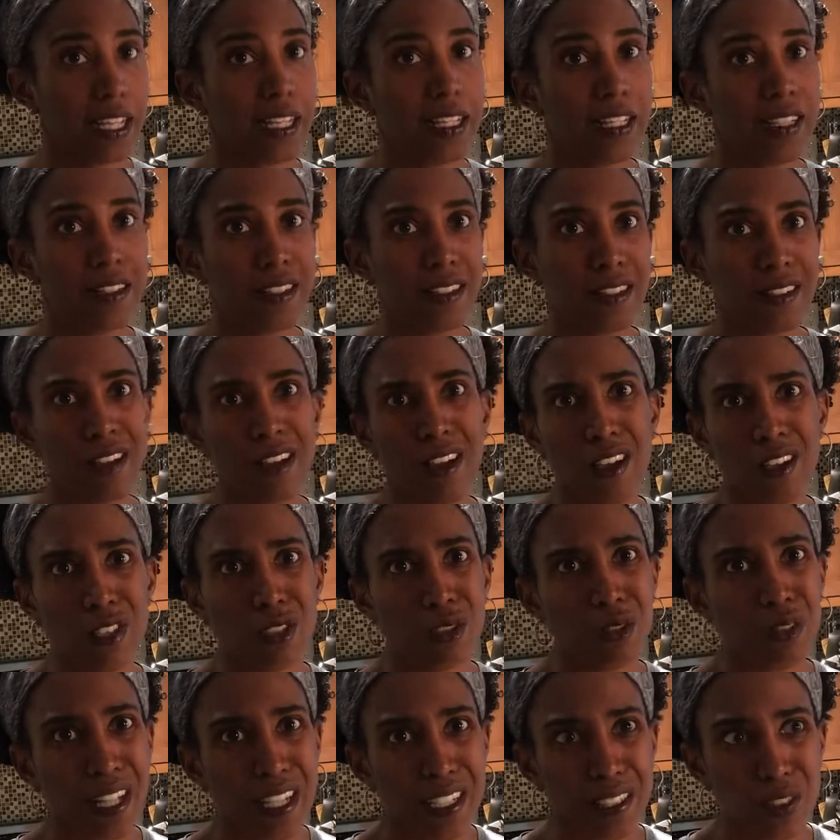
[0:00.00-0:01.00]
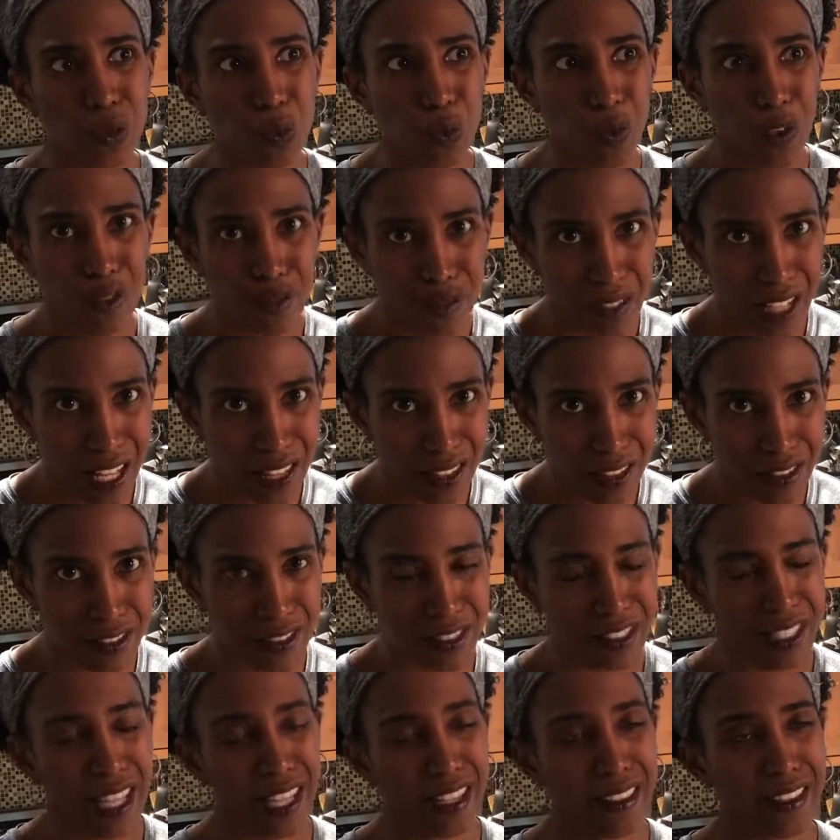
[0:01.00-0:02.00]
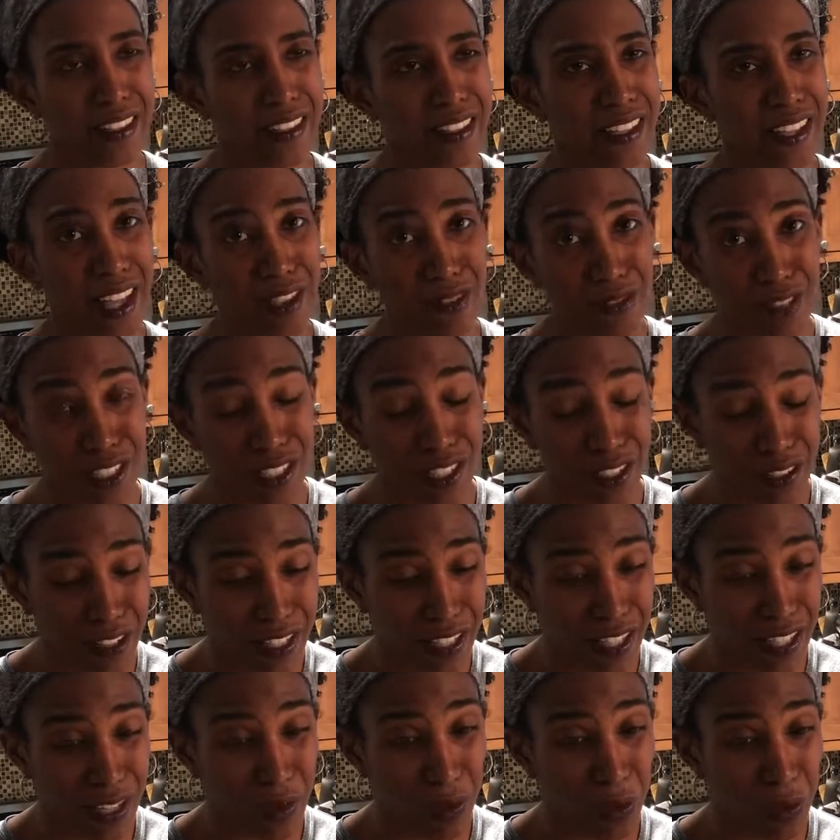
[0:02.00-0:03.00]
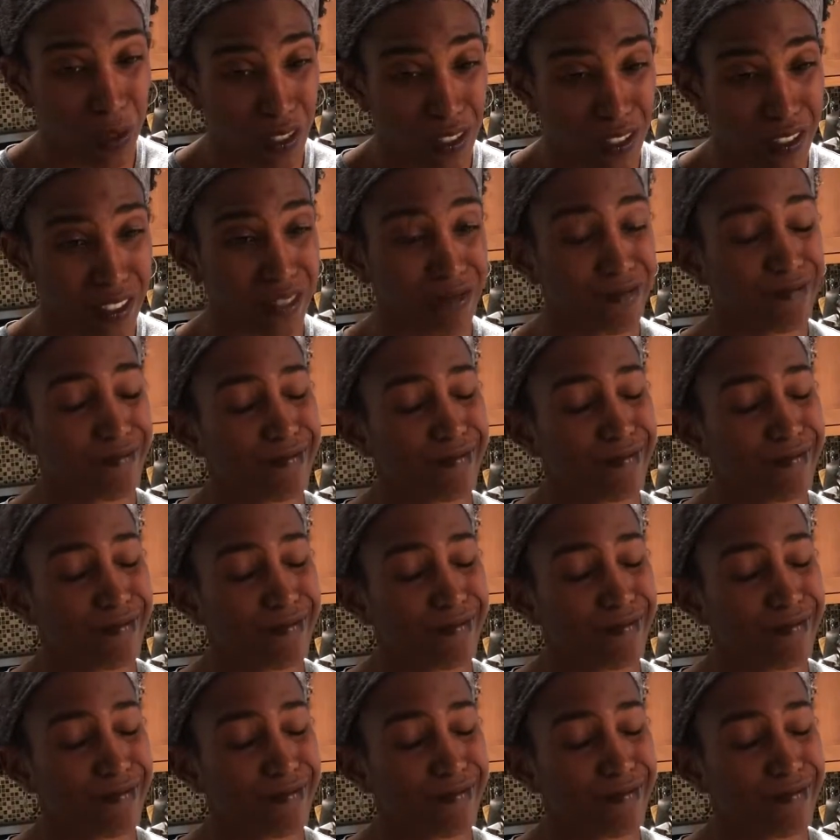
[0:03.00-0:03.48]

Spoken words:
And it didn't cost you like $12 at the cafeteria at work,